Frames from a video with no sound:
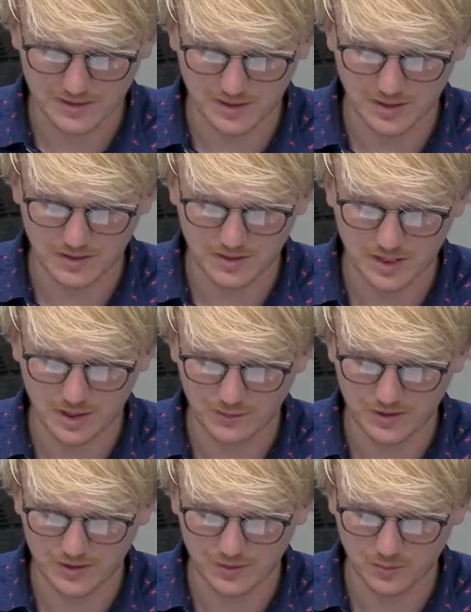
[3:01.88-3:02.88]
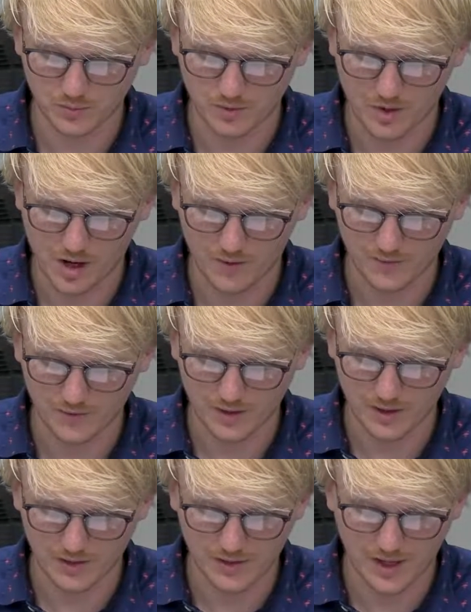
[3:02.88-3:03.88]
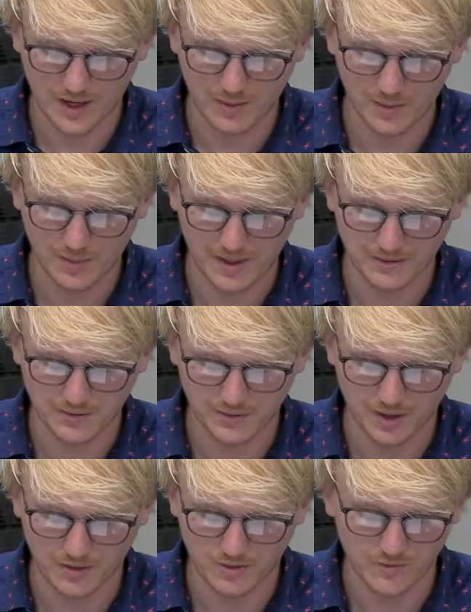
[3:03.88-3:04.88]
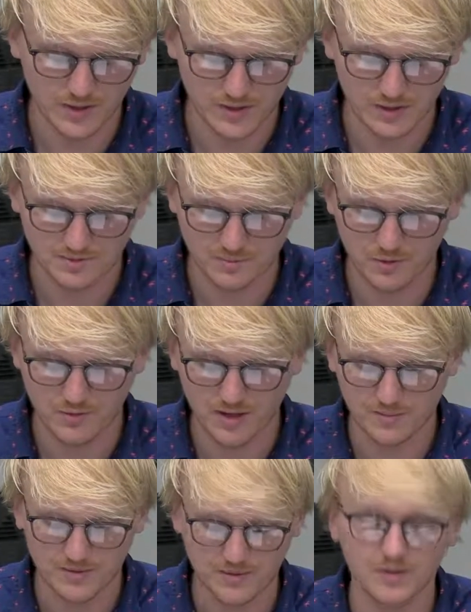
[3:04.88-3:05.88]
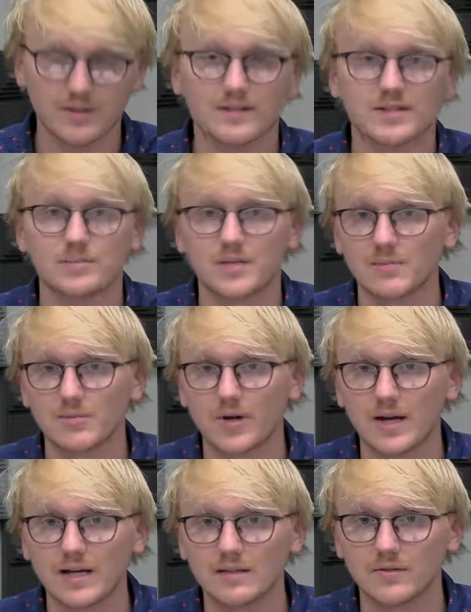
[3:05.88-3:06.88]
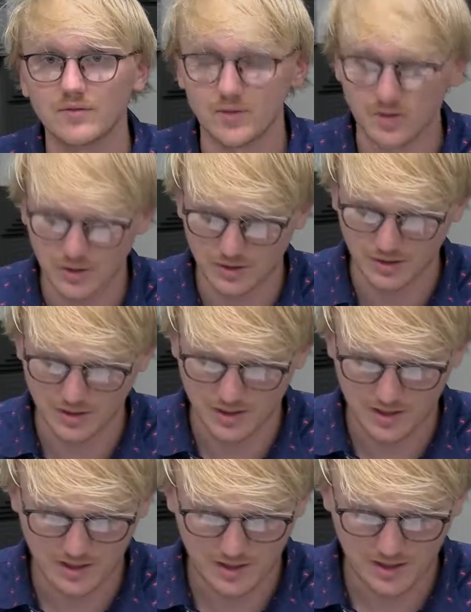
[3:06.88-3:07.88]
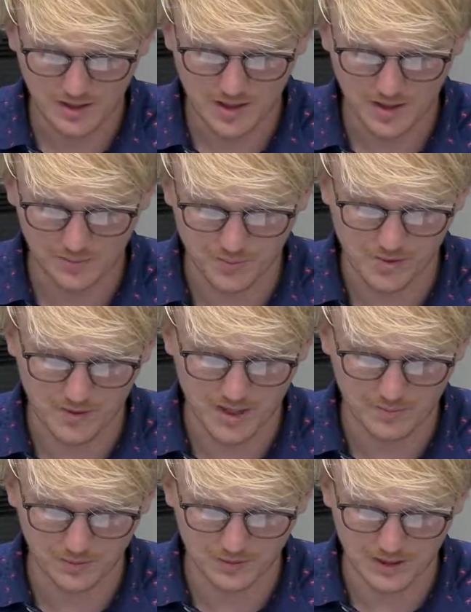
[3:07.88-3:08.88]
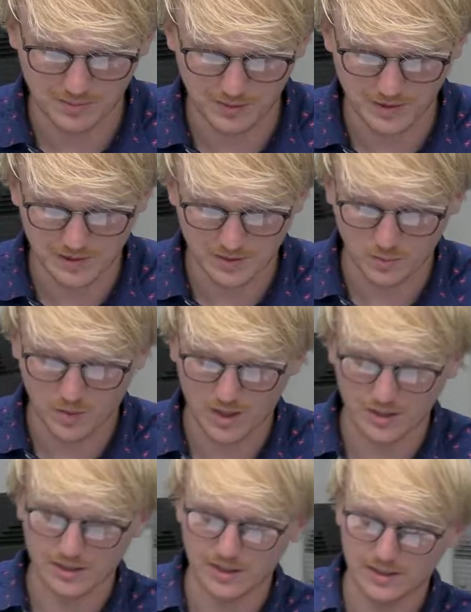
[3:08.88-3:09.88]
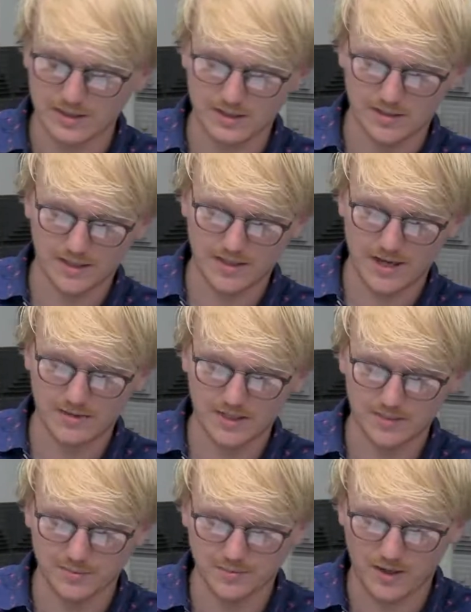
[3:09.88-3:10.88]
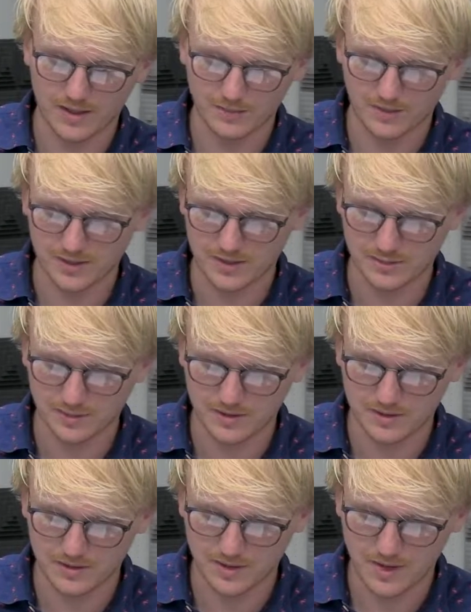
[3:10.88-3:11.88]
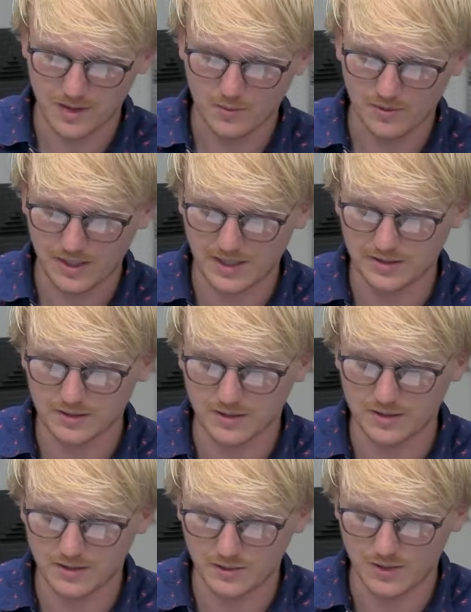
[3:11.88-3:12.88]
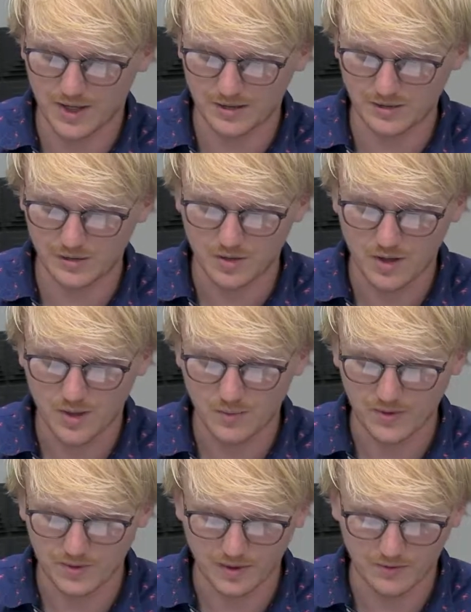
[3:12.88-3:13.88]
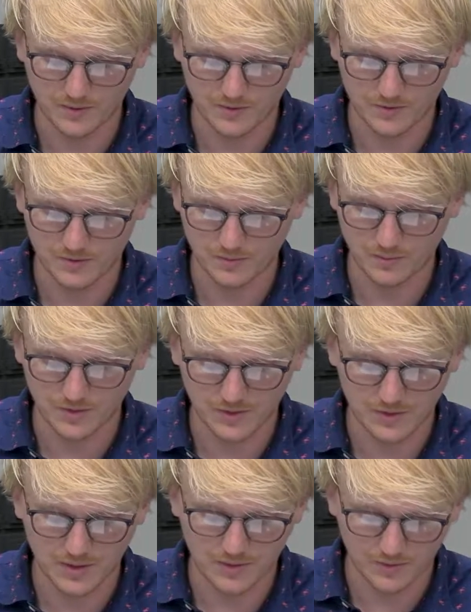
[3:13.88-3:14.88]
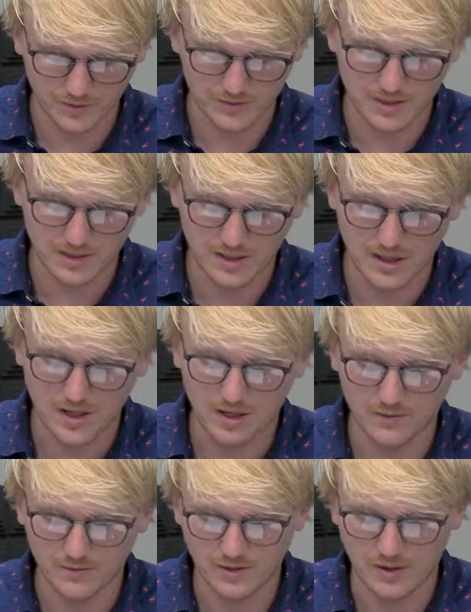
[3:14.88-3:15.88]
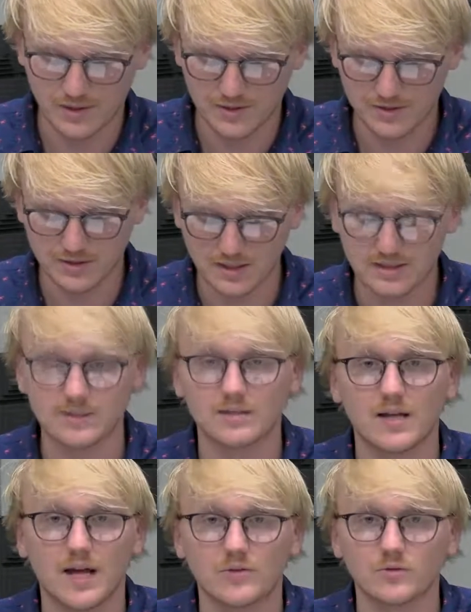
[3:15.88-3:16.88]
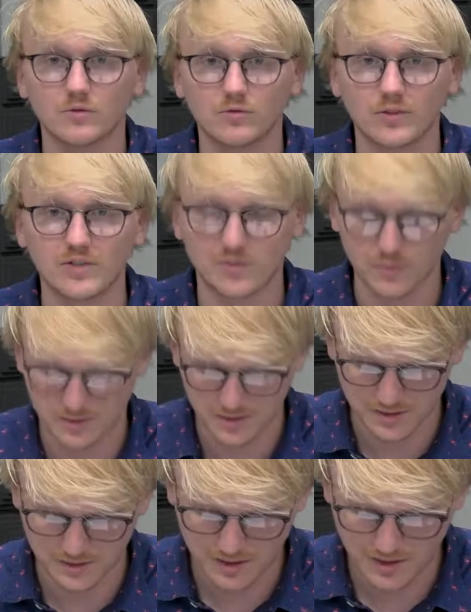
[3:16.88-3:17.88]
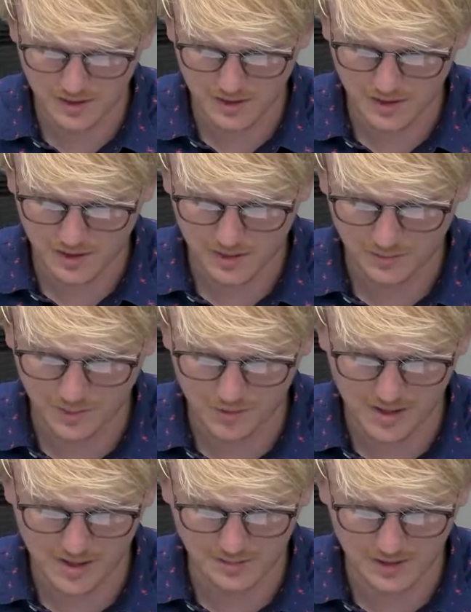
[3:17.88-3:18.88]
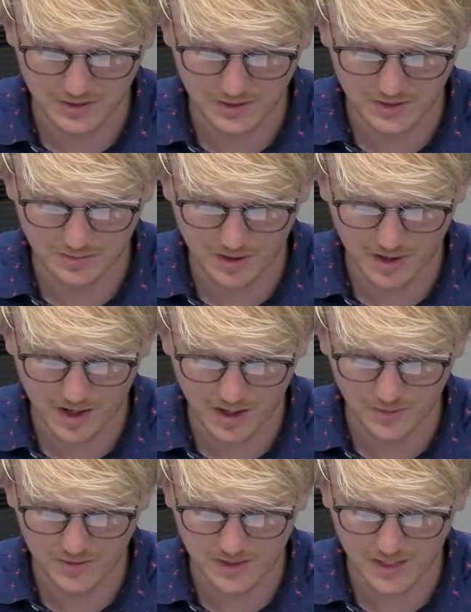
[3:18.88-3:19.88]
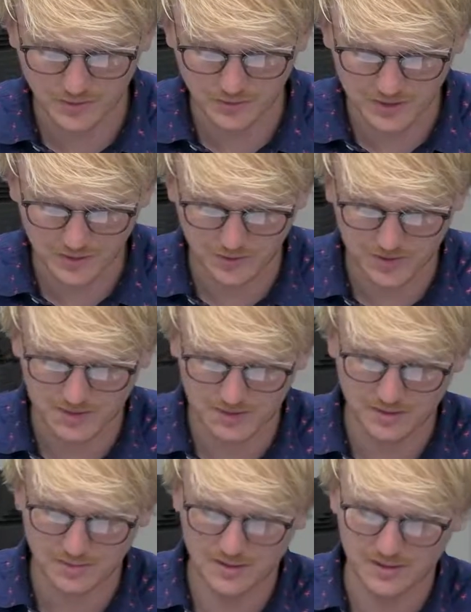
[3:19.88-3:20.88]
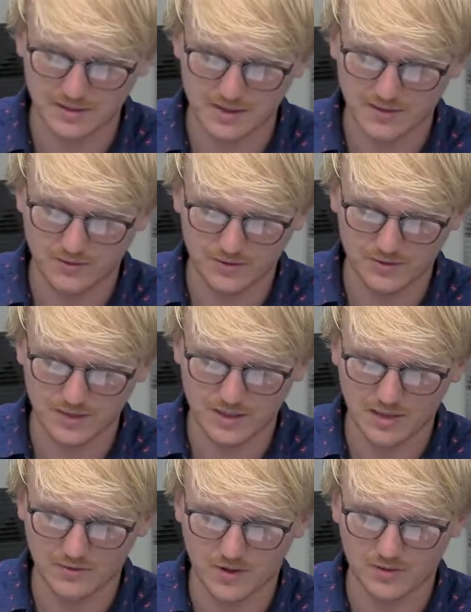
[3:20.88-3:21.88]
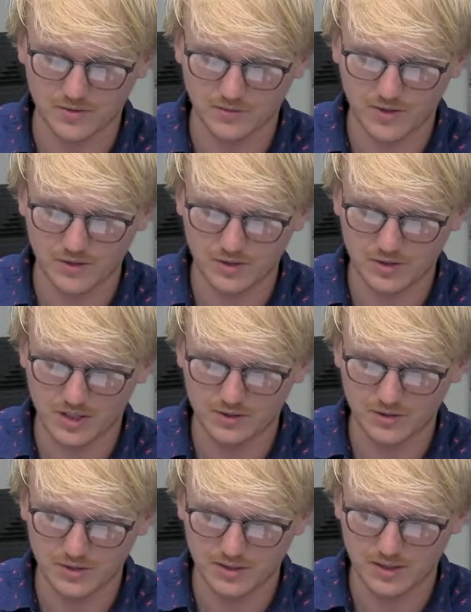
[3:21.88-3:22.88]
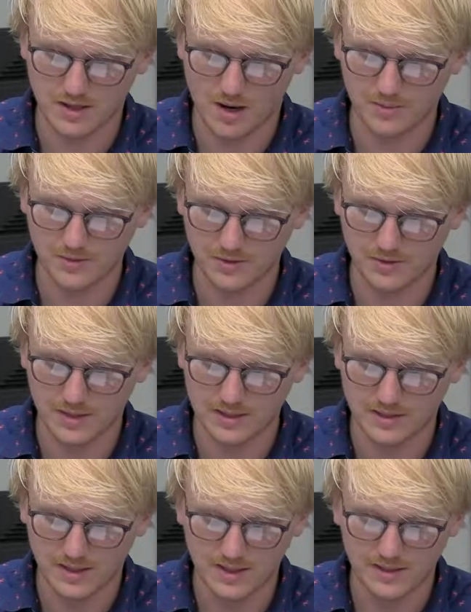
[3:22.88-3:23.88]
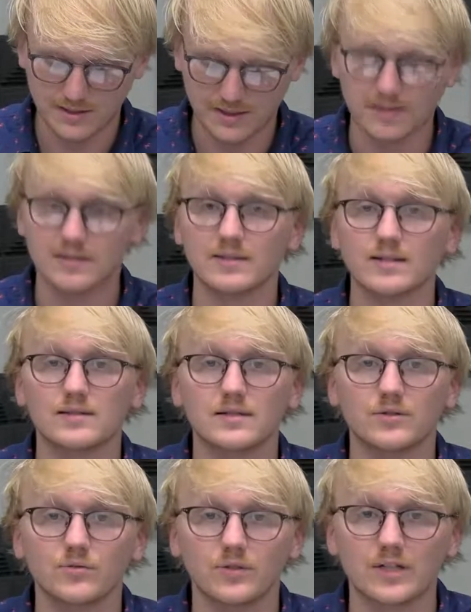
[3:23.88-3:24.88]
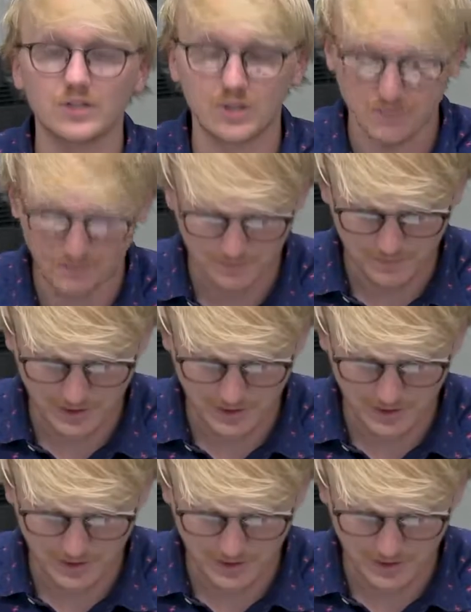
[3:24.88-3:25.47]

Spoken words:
Extension and Outreach will offer the Iowa Master Conservationist Program starting September 8th of this year. The program will take place in Washington and Keokuk counties, providing participants with hands-on interaction with the diversity of the state's natural resources. The program teaches about Iowa's natural ecosystems and the diversity of conservation challenges and opportunities that exist in the region.